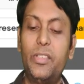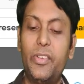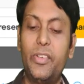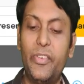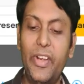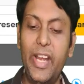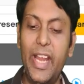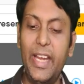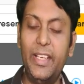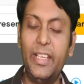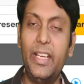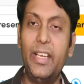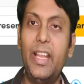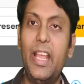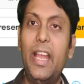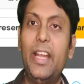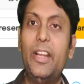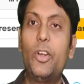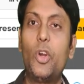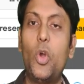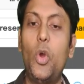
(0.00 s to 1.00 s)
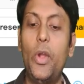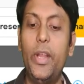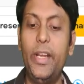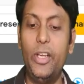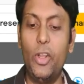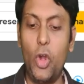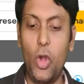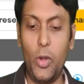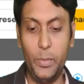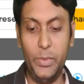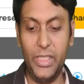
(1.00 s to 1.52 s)
created a draw it
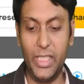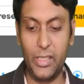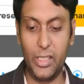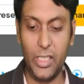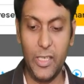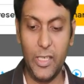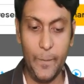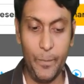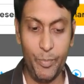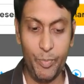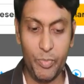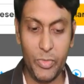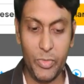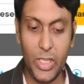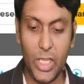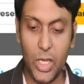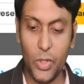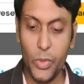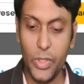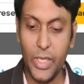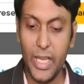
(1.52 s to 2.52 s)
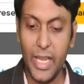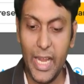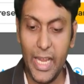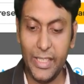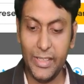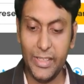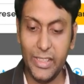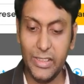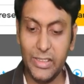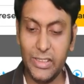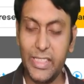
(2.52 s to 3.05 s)
object. Now in
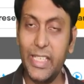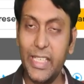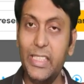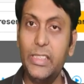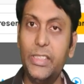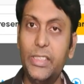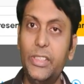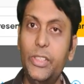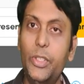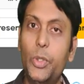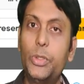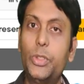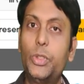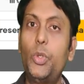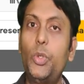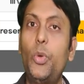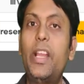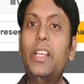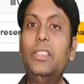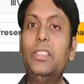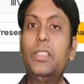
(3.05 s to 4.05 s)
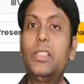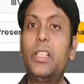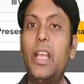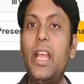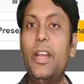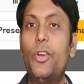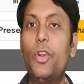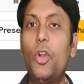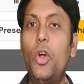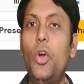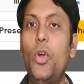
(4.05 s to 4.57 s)
this case your students can
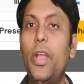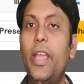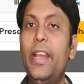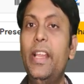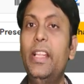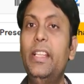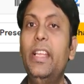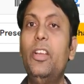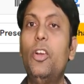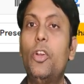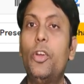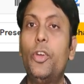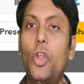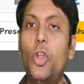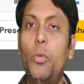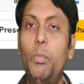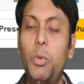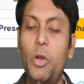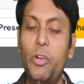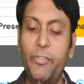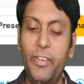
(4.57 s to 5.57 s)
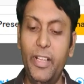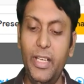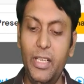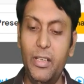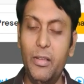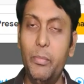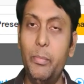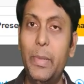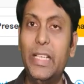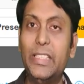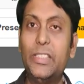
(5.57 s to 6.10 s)
draw anything on top of it
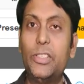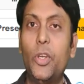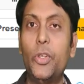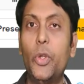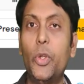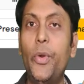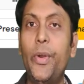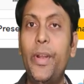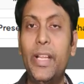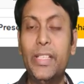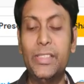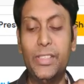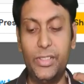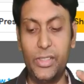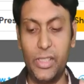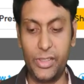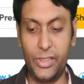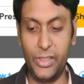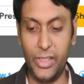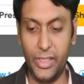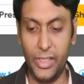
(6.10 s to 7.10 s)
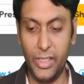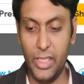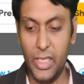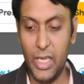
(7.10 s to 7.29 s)
based on your instruction.